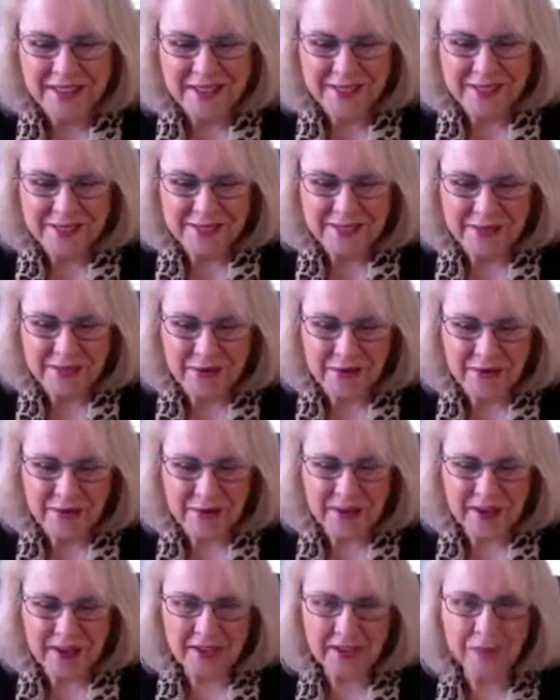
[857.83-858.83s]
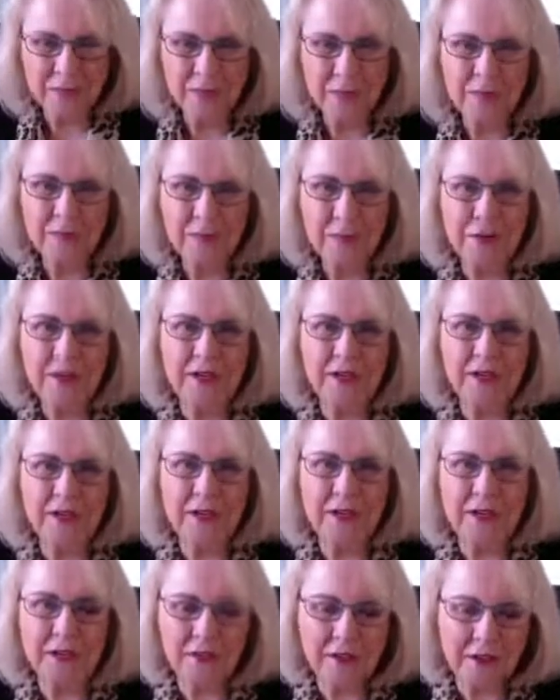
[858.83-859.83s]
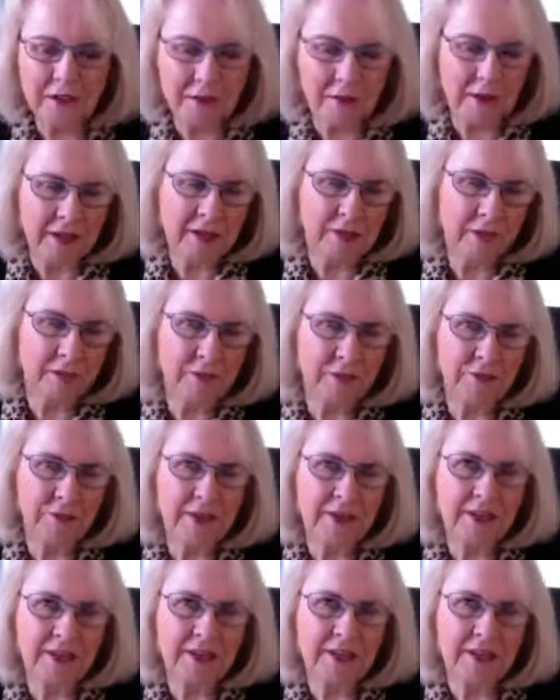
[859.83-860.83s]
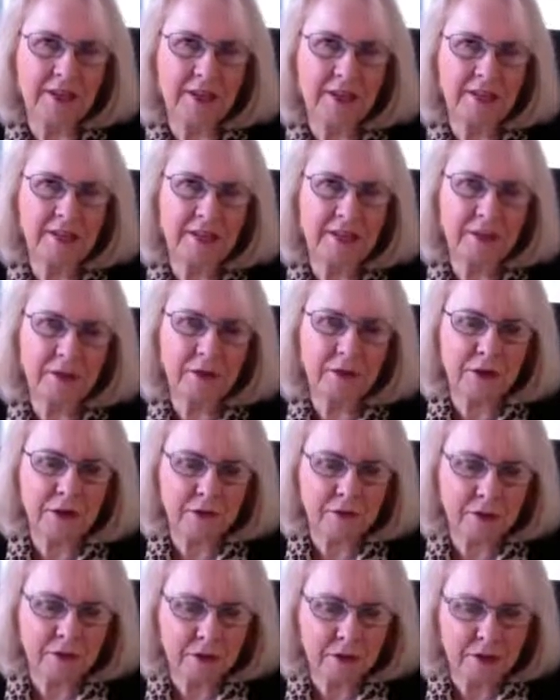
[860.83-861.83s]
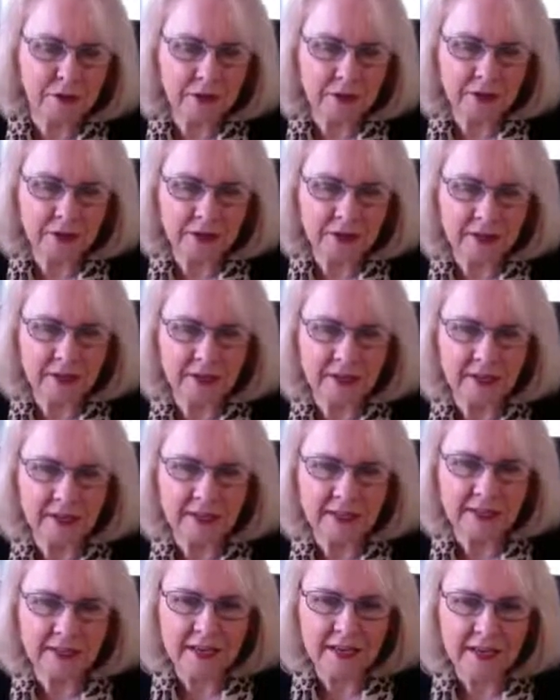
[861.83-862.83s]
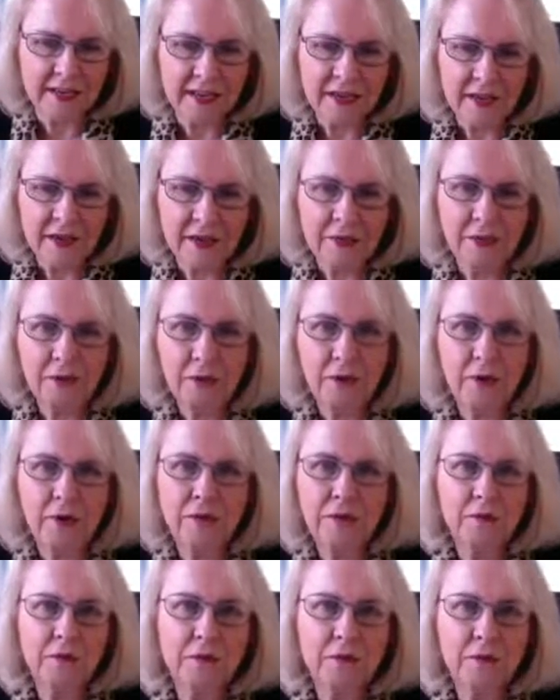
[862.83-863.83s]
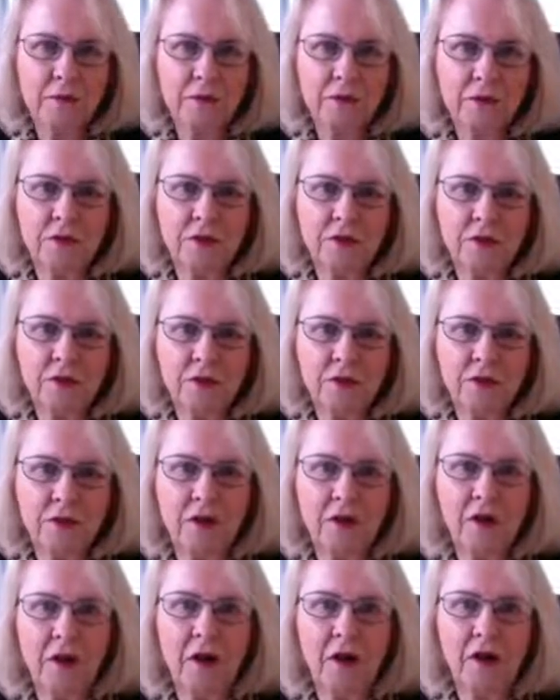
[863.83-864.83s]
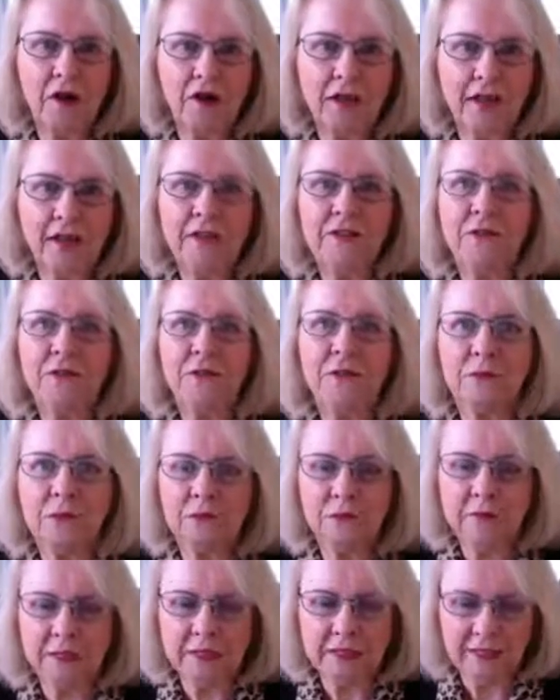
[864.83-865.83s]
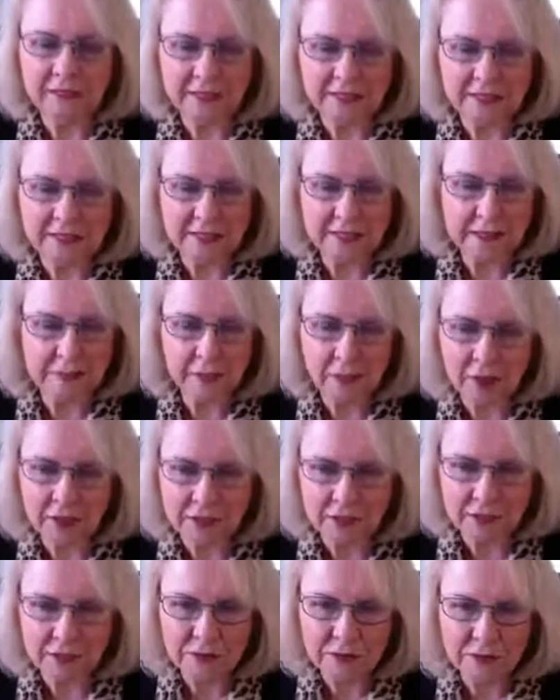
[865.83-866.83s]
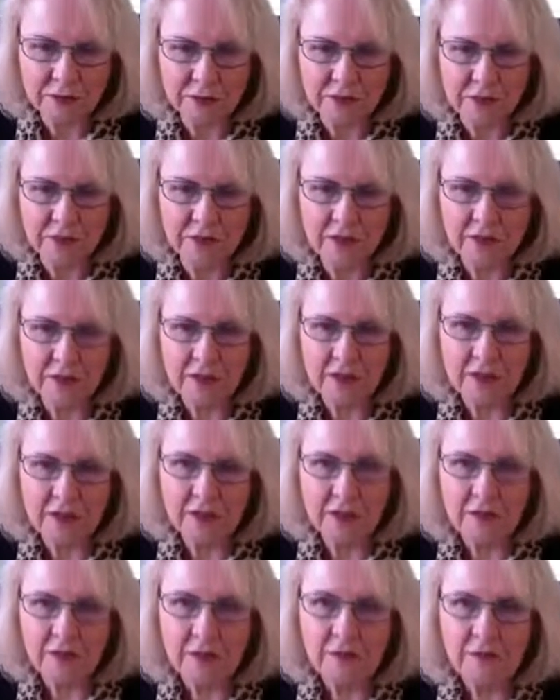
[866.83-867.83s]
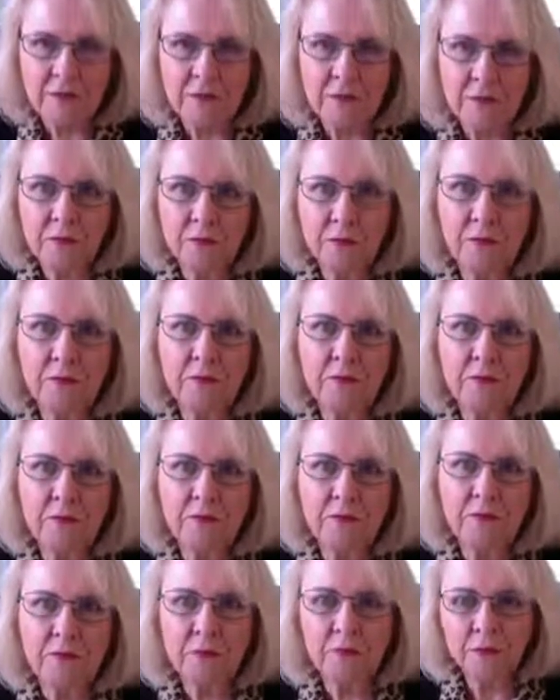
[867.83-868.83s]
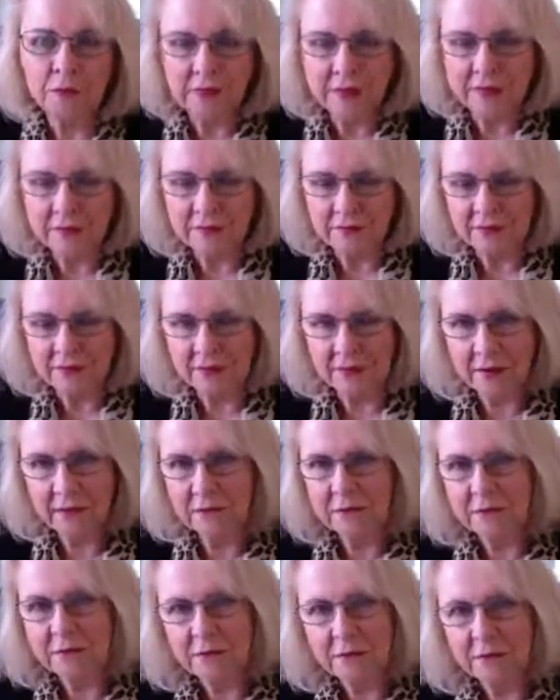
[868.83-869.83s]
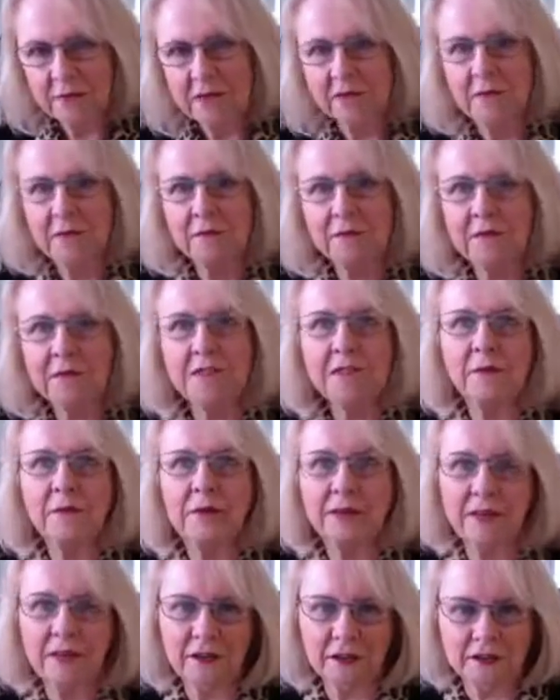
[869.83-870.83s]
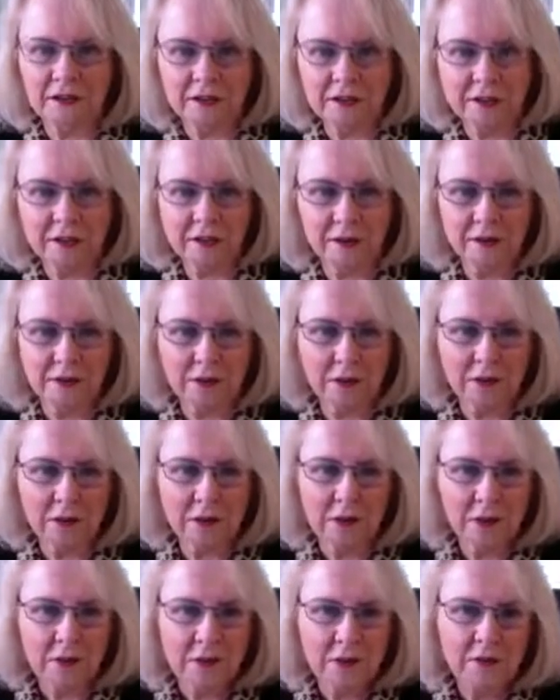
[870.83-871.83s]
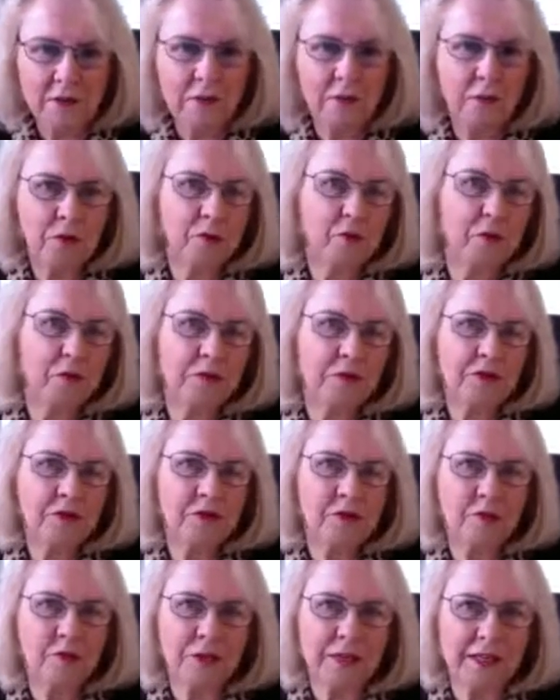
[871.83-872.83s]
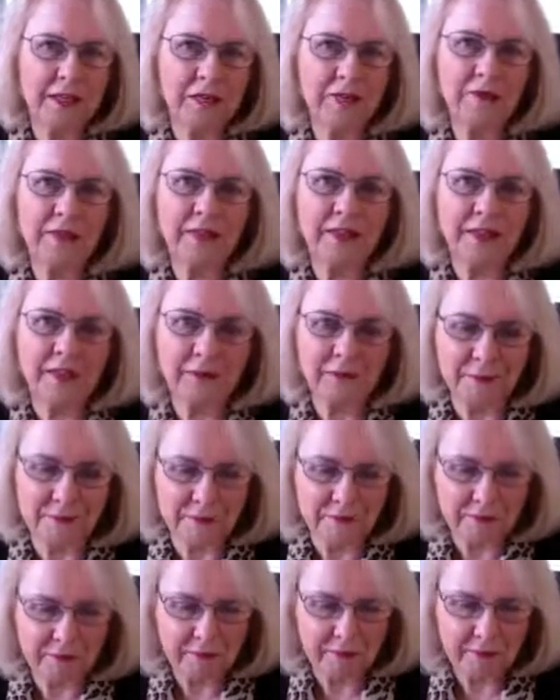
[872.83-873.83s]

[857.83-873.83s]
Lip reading: So as we pointed out in them, as we recognize their growth, as we recognize the wonder and the beauty of who they are as human beings, as embodied souls, the more permission we give them to become somebody else's hero, the more permission we give them